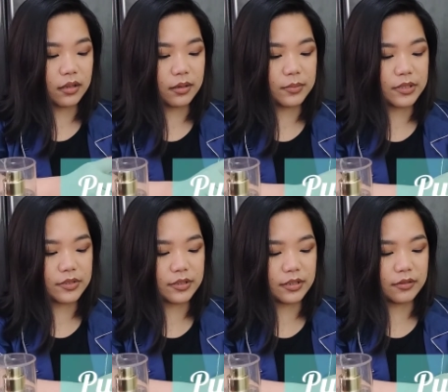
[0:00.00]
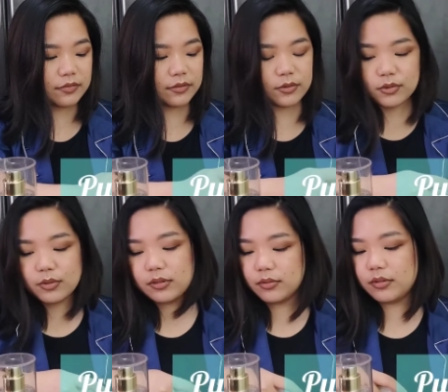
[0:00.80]
Let's see if
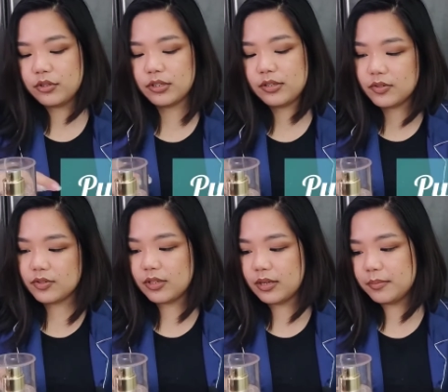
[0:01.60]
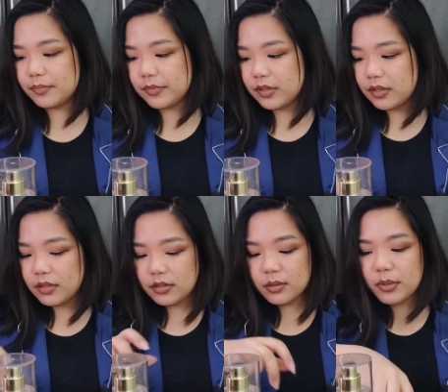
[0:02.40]
nagustuhan ko na siya this time.
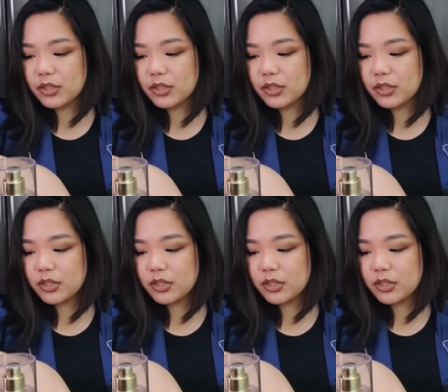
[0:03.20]
Yung